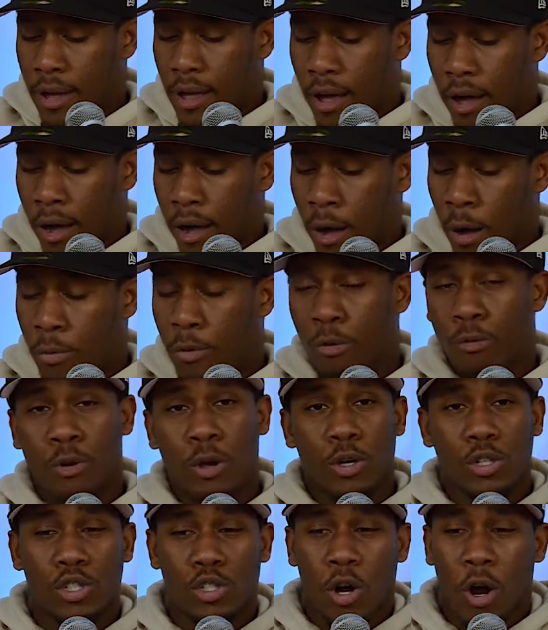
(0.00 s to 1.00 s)
The real
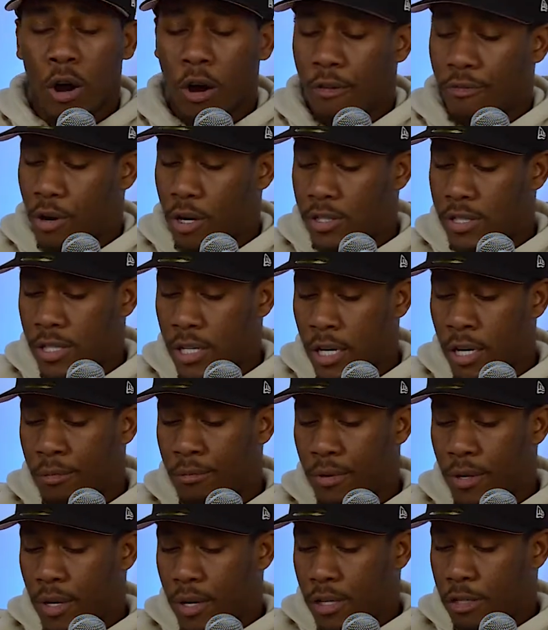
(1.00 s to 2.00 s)
star of our team,
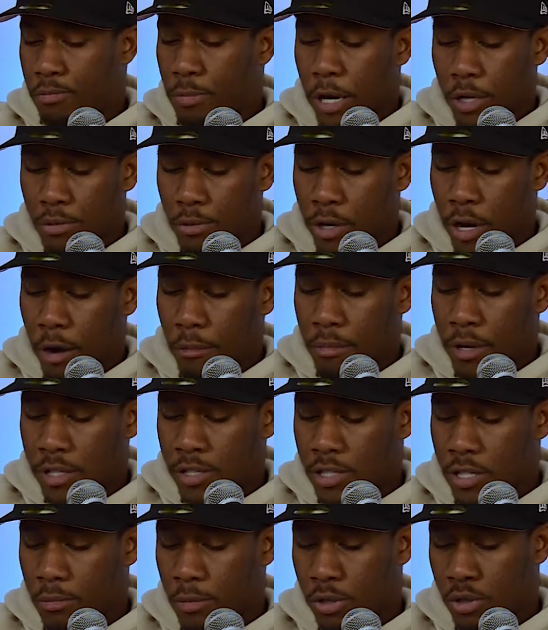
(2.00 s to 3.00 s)
especially without Ben
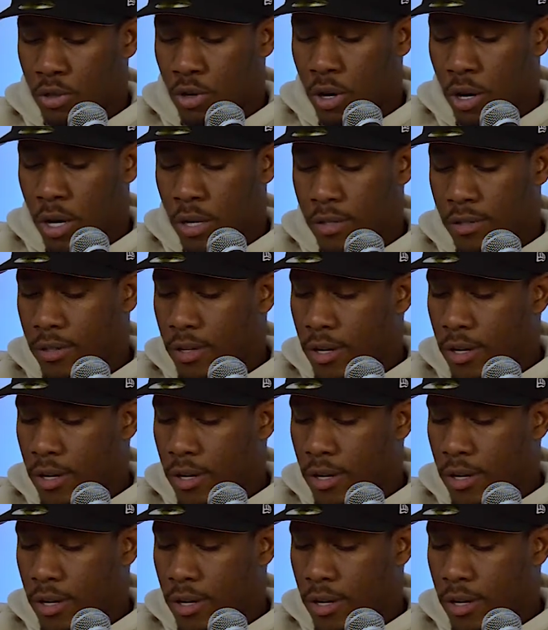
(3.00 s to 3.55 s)
Simmons gone.